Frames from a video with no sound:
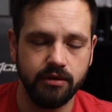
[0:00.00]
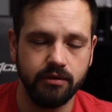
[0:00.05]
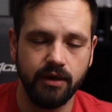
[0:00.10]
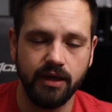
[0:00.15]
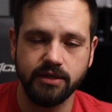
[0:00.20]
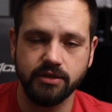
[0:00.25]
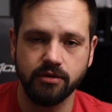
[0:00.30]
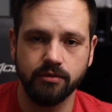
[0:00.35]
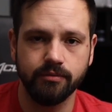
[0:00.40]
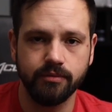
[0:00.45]
You
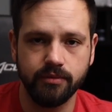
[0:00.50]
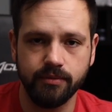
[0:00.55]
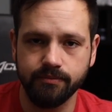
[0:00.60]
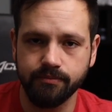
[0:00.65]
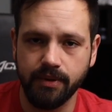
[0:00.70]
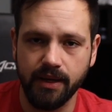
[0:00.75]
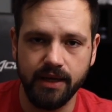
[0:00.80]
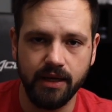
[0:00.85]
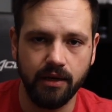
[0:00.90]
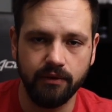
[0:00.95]
guys
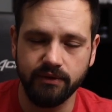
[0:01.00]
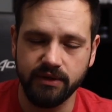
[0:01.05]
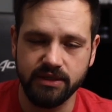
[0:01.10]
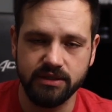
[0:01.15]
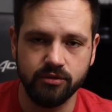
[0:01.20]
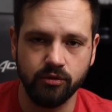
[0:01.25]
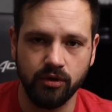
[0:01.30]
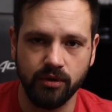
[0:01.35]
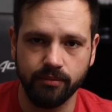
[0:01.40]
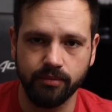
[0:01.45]
don't pay on
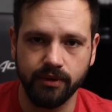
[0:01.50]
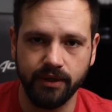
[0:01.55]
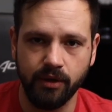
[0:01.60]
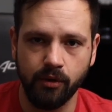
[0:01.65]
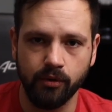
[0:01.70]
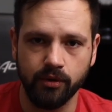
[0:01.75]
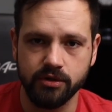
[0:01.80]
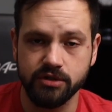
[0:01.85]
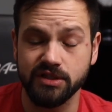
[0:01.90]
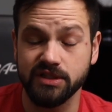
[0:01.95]
these sort of
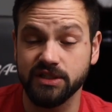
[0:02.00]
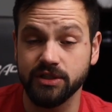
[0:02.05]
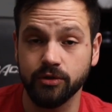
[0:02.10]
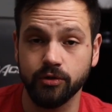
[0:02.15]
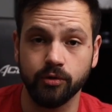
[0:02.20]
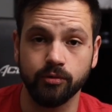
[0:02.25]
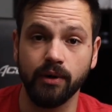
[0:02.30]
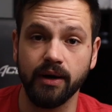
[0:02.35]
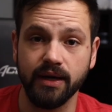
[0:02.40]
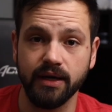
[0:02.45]
pre-orders
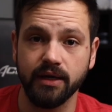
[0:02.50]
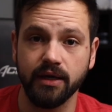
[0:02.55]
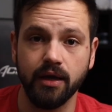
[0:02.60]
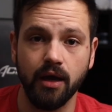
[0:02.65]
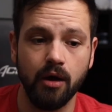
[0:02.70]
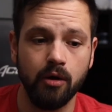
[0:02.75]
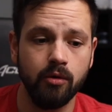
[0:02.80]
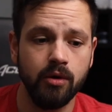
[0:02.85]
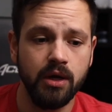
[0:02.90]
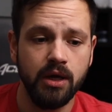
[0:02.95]
until they're ready to
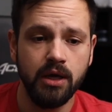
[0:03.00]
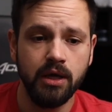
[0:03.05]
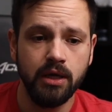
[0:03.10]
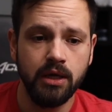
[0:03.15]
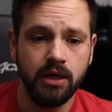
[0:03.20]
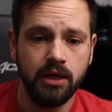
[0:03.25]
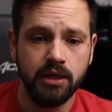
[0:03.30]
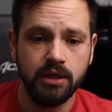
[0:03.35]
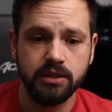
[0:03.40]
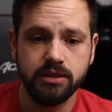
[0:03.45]
go.
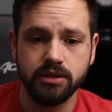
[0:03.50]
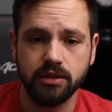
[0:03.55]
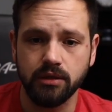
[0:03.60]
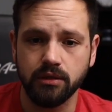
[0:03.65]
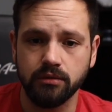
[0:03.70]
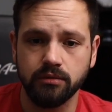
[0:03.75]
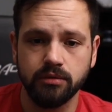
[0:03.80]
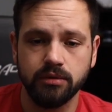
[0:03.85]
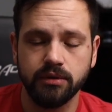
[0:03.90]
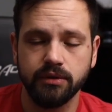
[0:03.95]

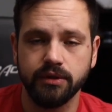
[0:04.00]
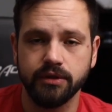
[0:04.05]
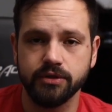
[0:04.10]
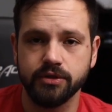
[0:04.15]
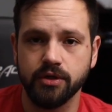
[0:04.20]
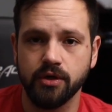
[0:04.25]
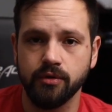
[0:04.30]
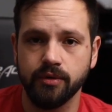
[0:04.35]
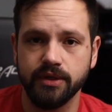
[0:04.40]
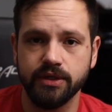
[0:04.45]
So
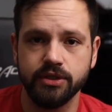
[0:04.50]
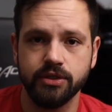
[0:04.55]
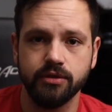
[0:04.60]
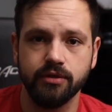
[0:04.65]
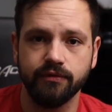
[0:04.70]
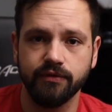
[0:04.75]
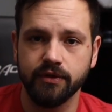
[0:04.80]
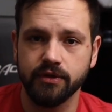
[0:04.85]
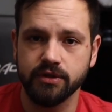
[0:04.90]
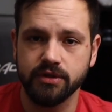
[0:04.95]
there's no
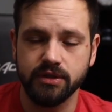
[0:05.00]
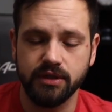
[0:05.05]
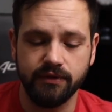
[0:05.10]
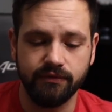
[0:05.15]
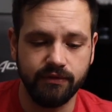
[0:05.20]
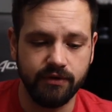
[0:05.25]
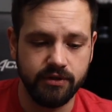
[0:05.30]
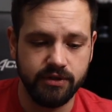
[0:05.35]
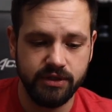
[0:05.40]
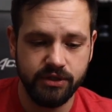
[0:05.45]
issue if there's
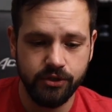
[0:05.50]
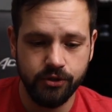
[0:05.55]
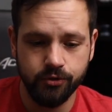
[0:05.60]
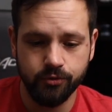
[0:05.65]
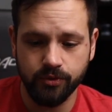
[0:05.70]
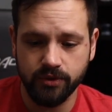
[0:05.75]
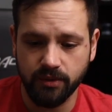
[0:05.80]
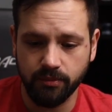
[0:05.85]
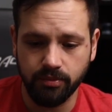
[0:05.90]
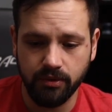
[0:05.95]
if there's
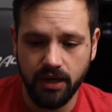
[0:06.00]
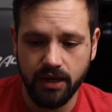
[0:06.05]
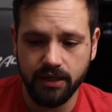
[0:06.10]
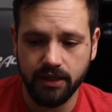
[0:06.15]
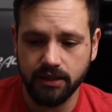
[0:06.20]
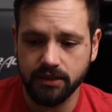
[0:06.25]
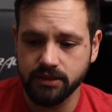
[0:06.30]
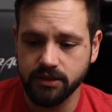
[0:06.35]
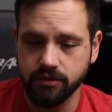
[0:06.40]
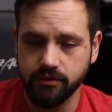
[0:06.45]
issues with the
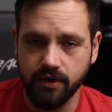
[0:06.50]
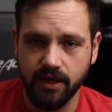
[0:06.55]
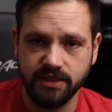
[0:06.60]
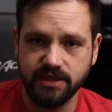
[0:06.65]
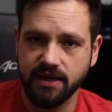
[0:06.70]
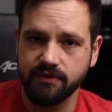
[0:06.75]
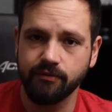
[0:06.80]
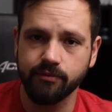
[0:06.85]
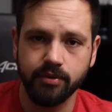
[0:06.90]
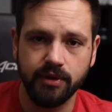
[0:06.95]
products. You
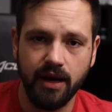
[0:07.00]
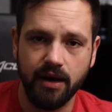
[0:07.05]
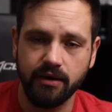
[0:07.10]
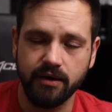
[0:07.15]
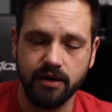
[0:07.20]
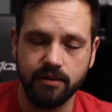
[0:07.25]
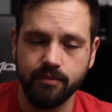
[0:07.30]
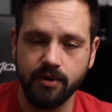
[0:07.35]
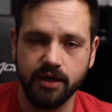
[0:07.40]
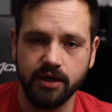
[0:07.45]
guys haven't put
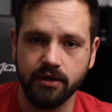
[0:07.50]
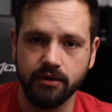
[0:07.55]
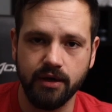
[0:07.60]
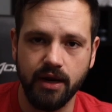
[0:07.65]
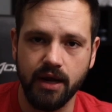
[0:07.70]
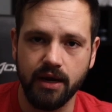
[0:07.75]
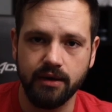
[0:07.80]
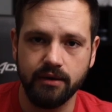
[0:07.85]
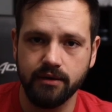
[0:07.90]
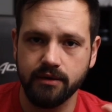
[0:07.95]
out any money. You're
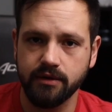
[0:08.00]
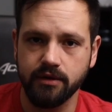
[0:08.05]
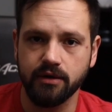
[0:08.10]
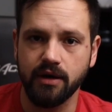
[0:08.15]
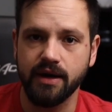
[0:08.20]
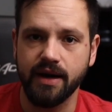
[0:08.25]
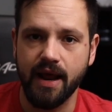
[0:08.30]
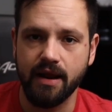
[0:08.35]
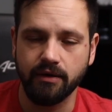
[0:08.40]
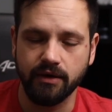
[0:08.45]
not
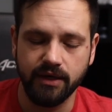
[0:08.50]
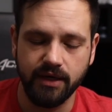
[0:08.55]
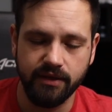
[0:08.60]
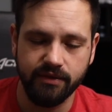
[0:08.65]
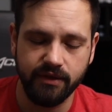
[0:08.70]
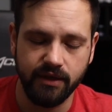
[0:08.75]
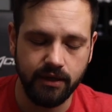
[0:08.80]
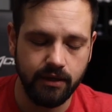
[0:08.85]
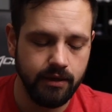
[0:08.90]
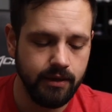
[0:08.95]
you're not out
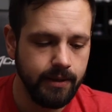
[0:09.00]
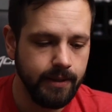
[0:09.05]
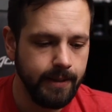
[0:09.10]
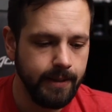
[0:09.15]
anything.